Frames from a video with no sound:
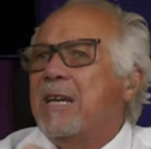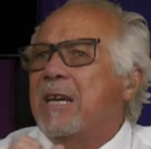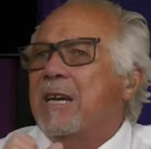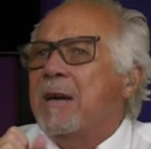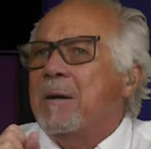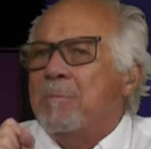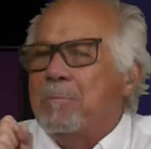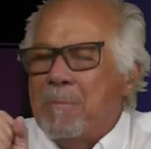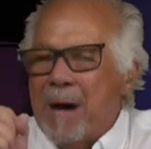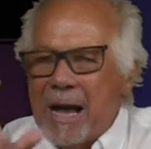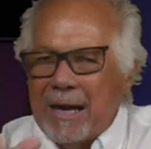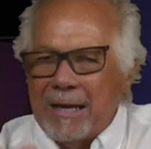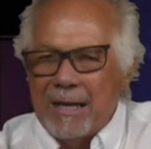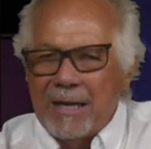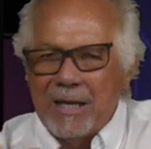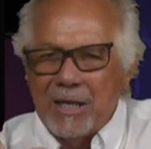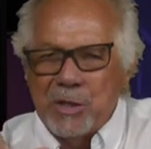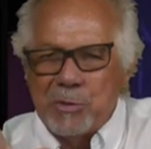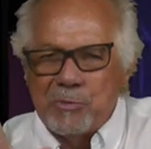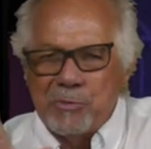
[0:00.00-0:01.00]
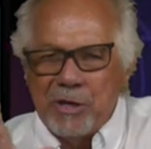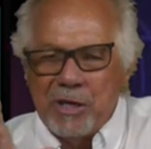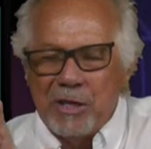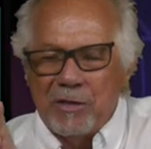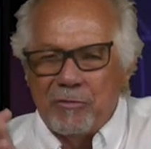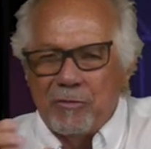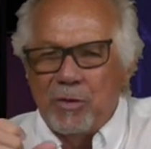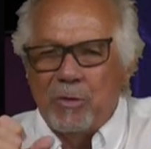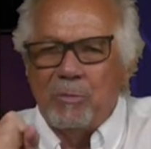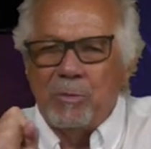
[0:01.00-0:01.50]
market gets breathing
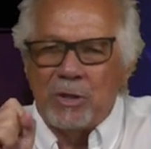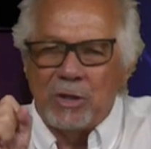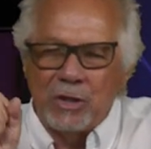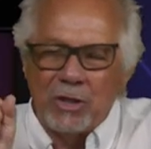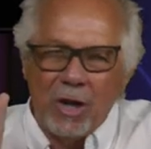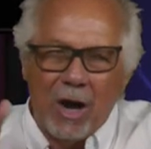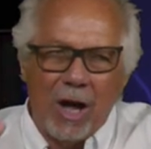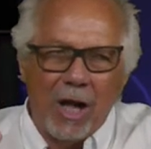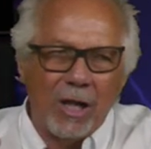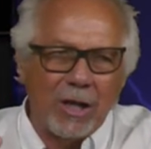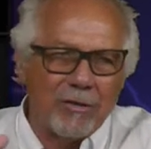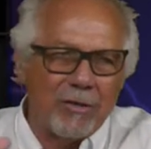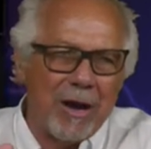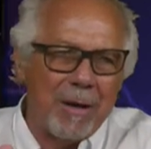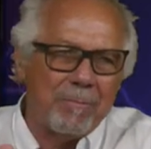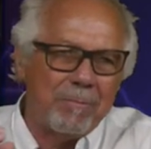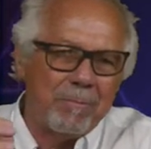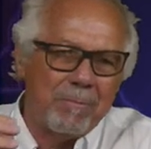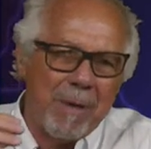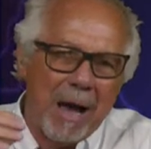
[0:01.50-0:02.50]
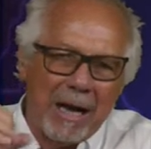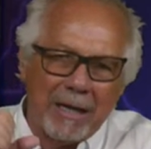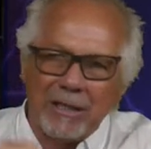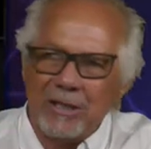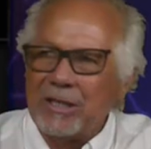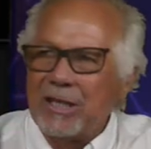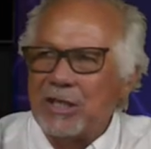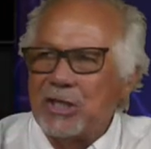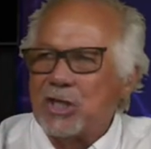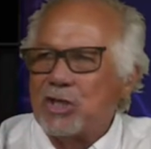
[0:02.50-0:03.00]
room. Dollar up, market
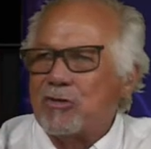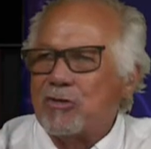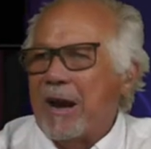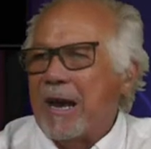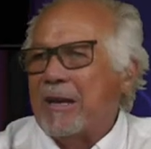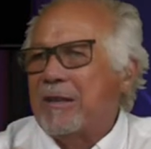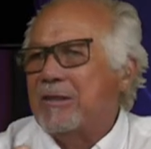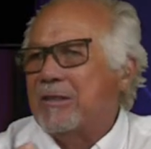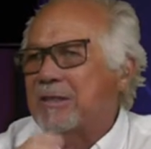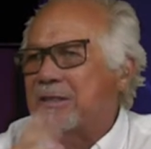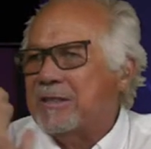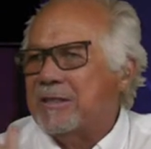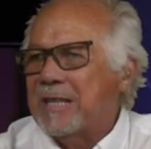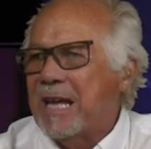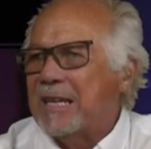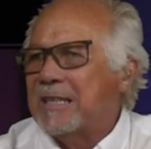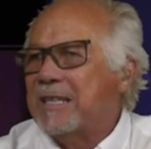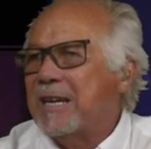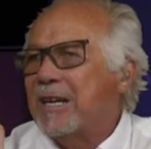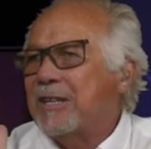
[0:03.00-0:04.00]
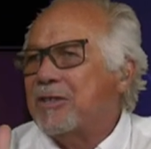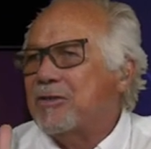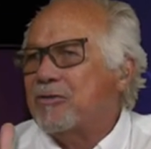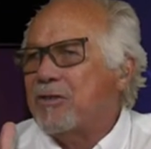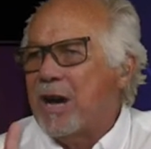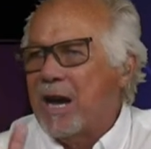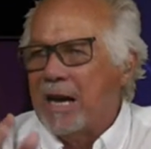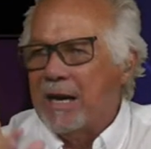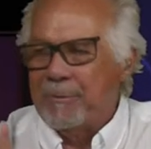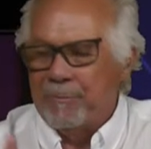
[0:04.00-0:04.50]
gets strangled. It's that cut and
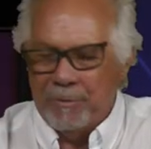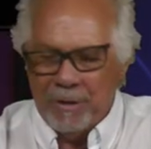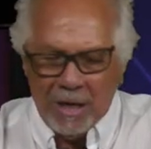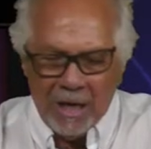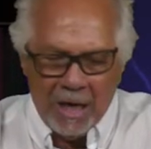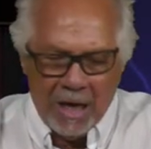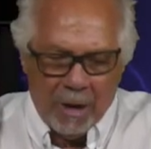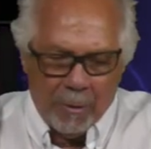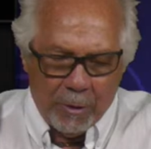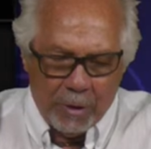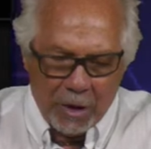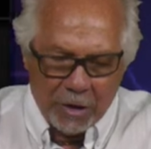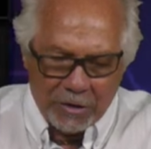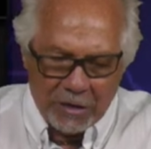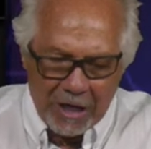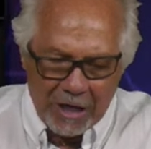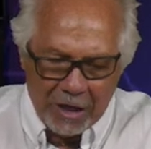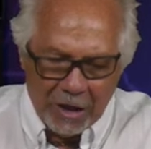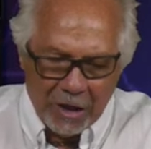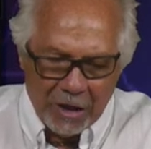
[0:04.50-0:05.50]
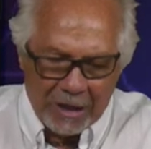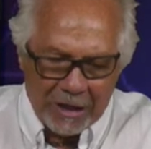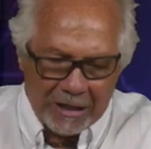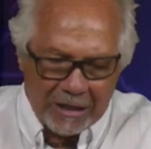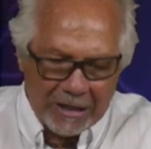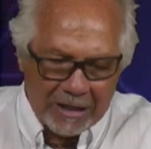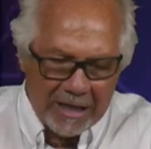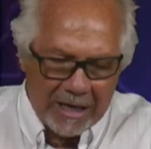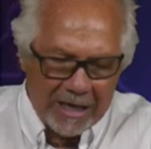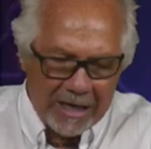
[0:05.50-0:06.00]
dry. We go take a look at,
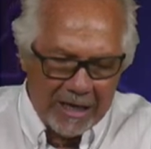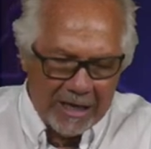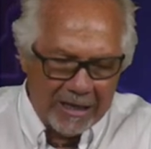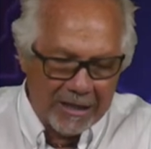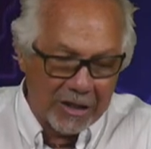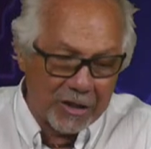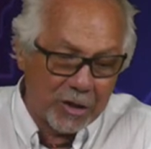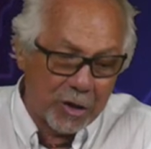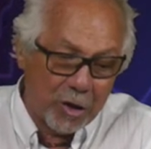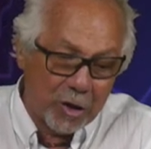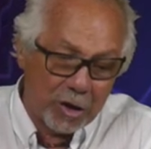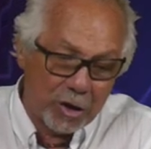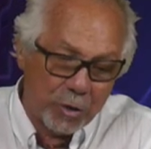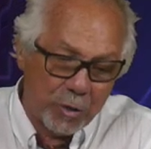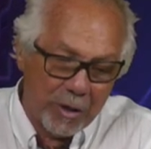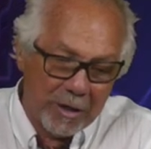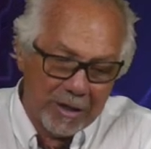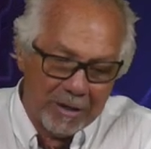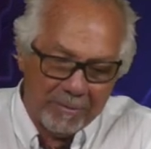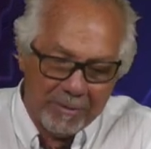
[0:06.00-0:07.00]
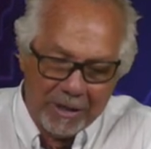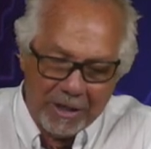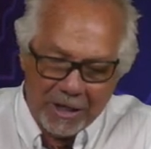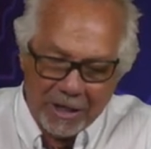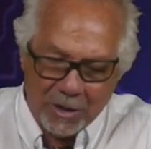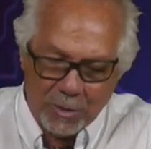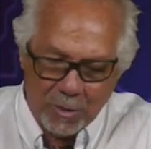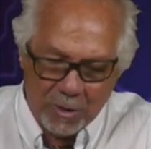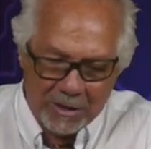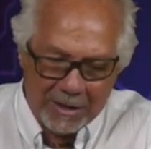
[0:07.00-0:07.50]
uh, let's go to Twitter because
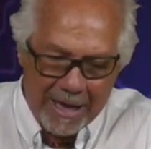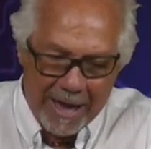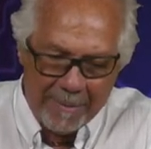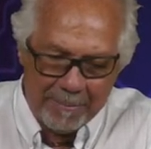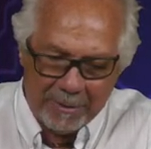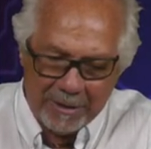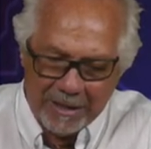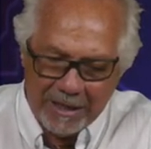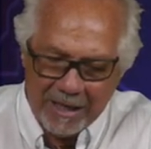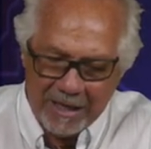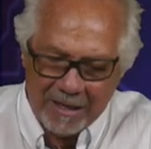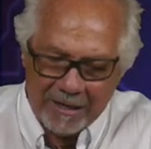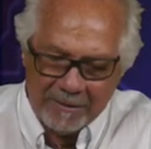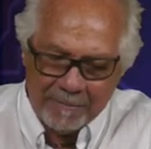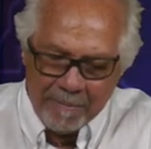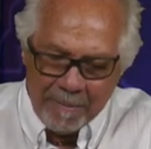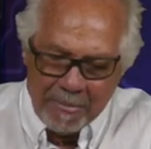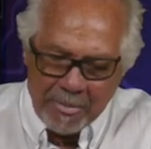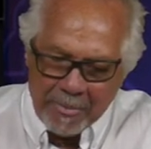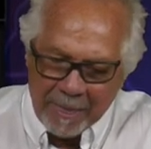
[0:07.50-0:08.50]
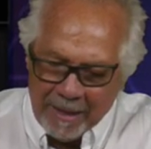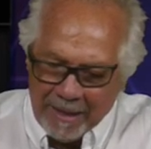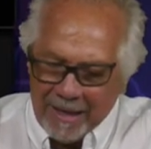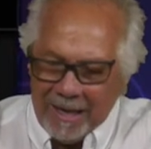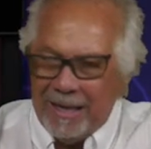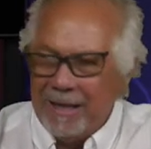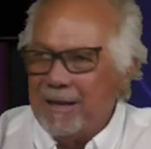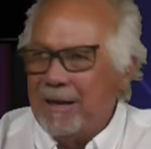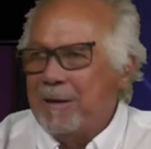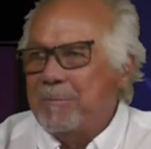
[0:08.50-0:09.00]
what's happened here,
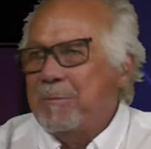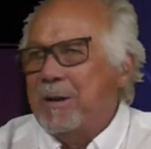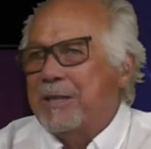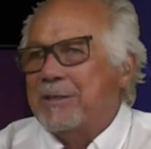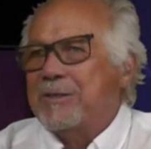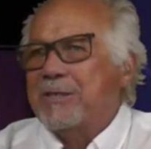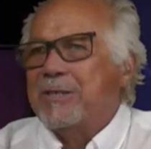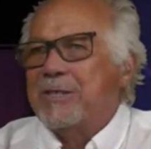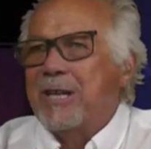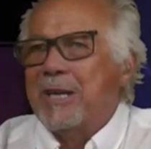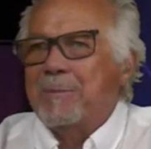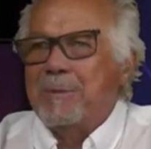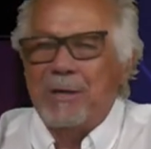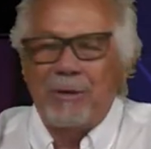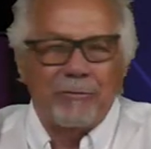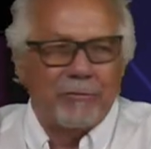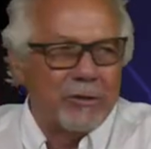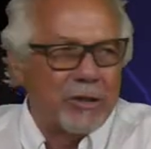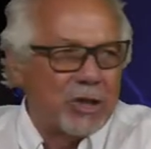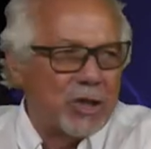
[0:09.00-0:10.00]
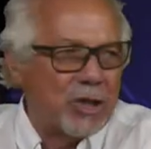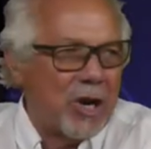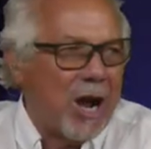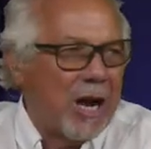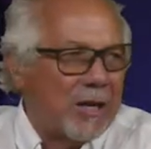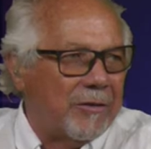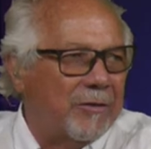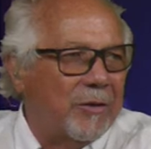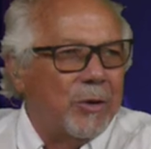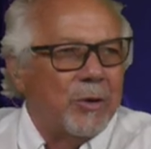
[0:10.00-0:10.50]
Elon Musk is going to be in for a shock,
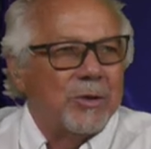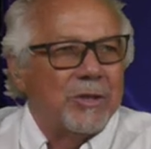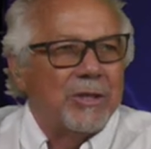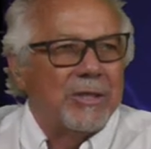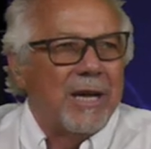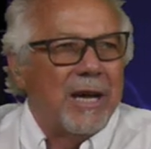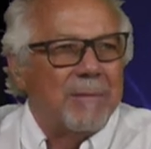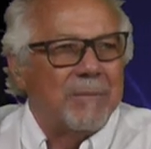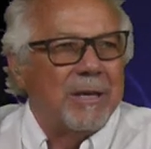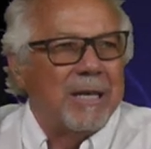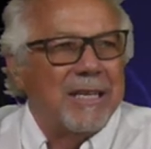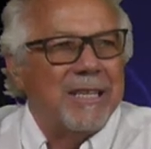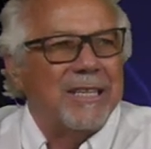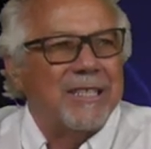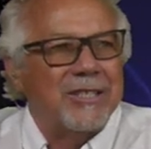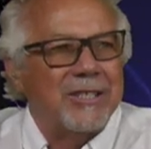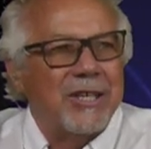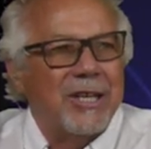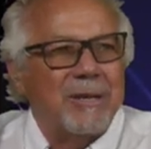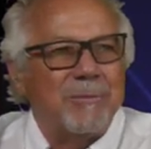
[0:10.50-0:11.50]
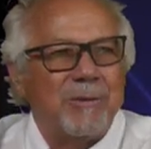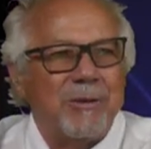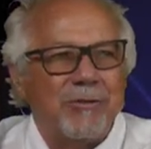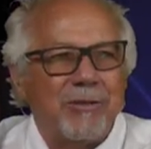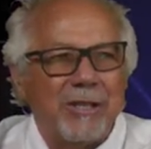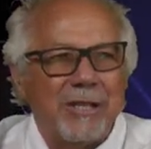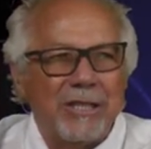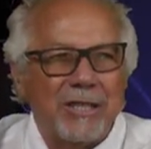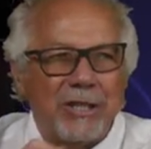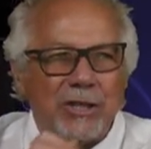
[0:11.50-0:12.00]
folks. I mean, it's going to be
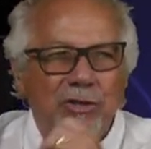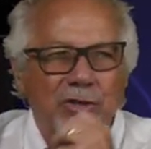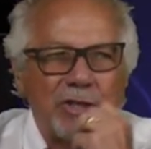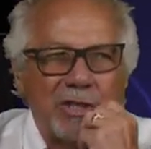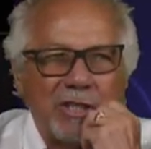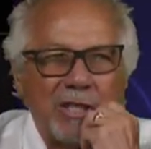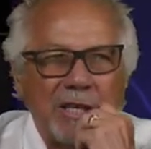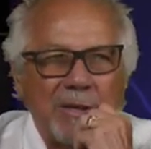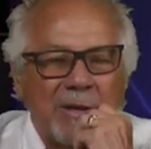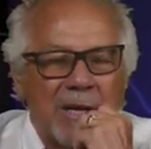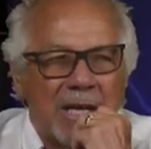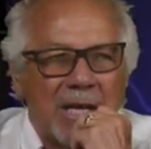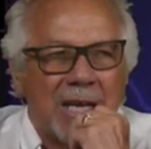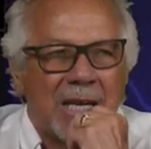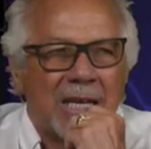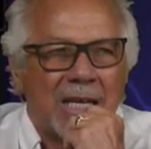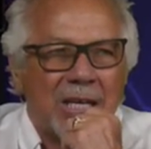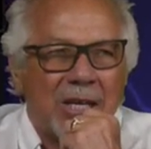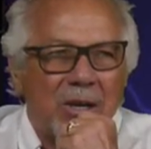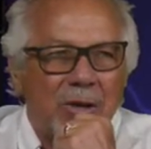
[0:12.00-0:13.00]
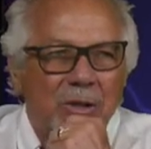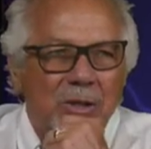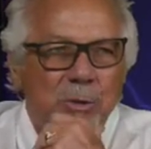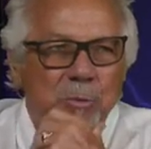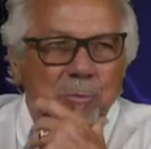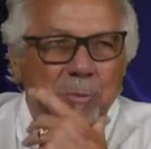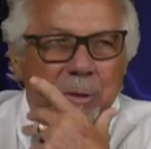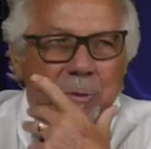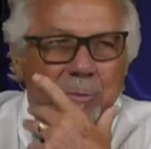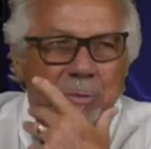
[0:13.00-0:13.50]
really interesting. You know, he's,
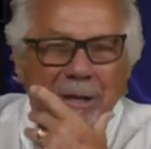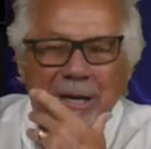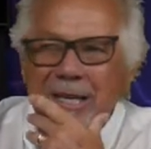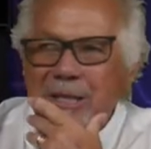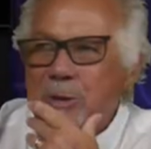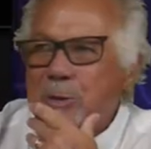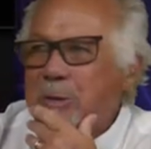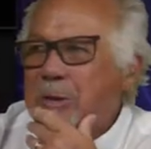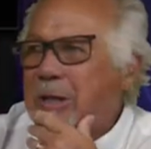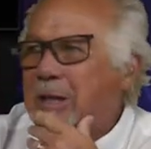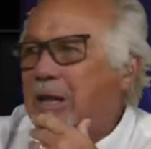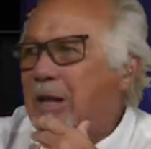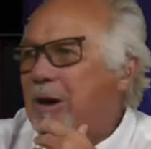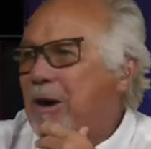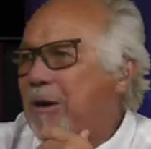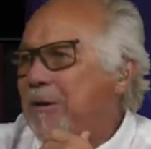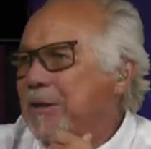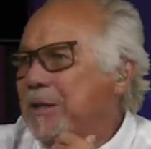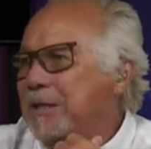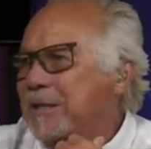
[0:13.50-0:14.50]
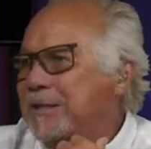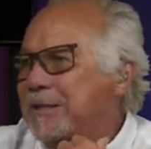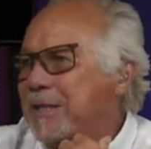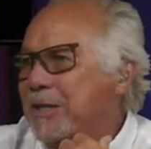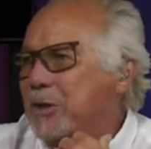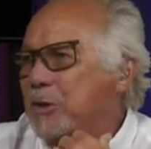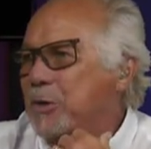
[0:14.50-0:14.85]
he plays with the law on a continual